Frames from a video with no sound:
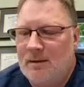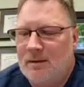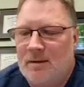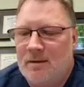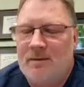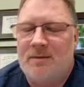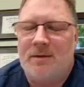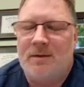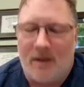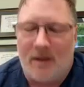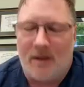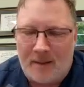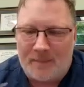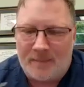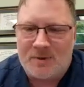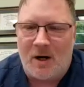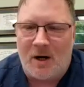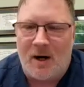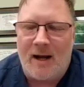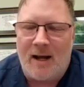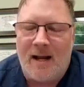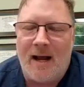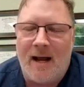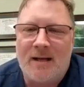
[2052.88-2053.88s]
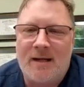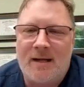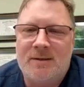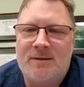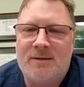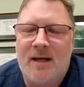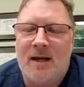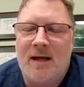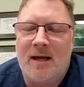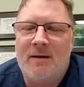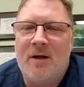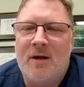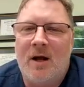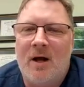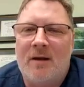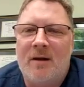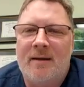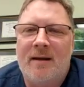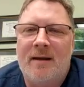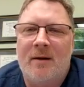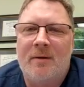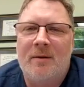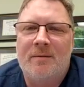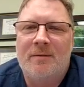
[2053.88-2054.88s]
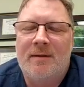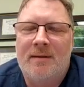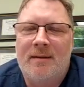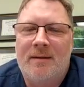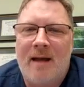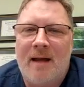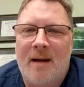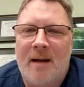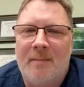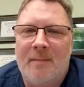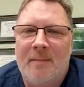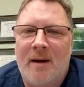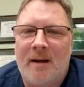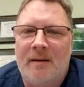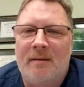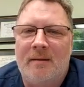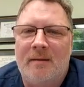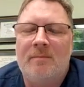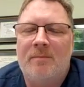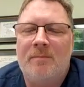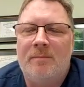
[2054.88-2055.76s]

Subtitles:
So, I'm sorry, I thought that might